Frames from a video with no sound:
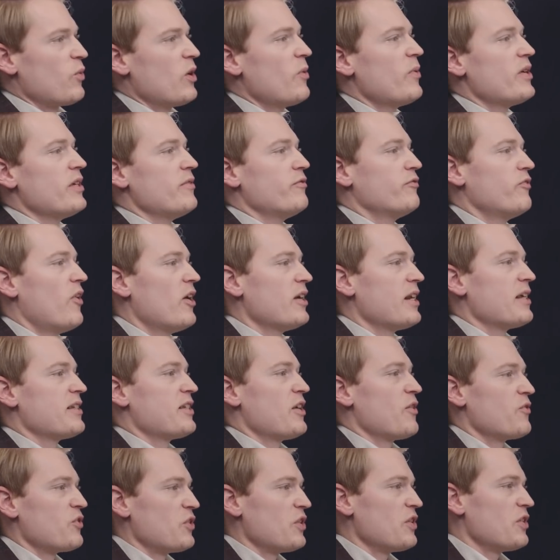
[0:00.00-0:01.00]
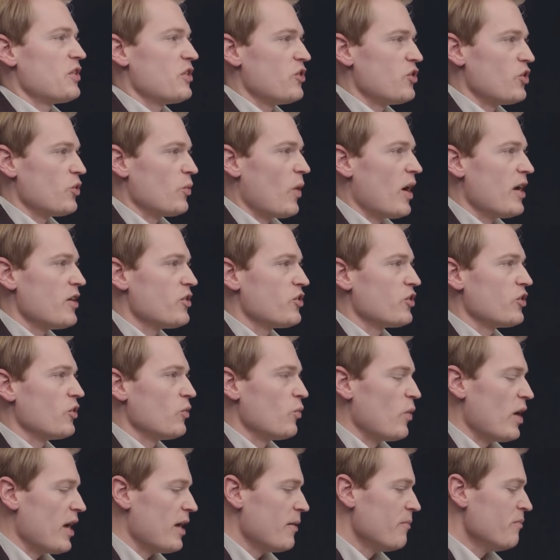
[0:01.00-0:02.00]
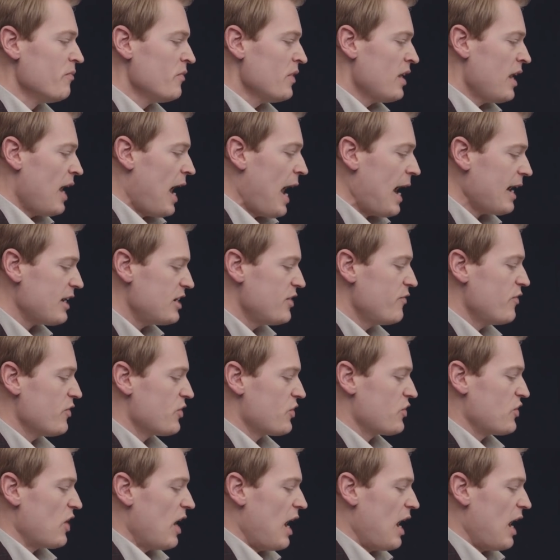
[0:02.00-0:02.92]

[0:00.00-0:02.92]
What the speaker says: where we find ourselves in a situation where activists